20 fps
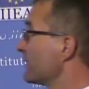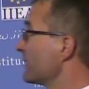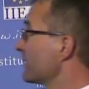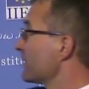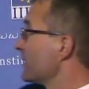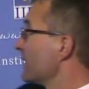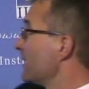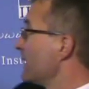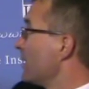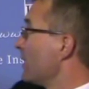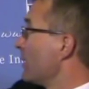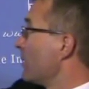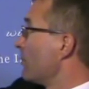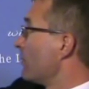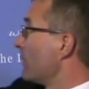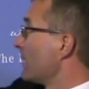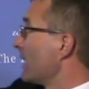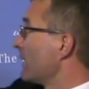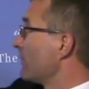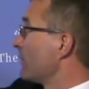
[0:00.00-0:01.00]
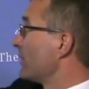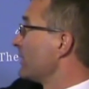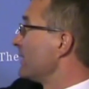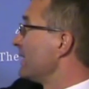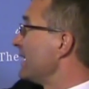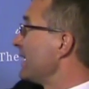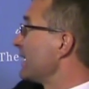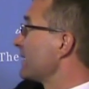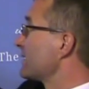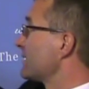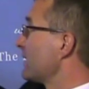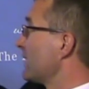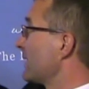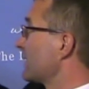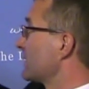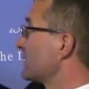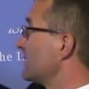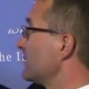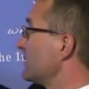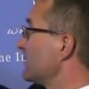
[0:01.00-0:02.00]
is we have on the
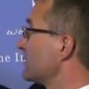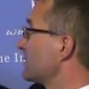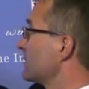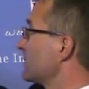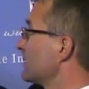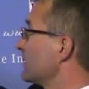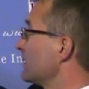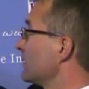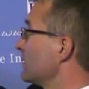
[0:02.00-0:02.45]
x-axis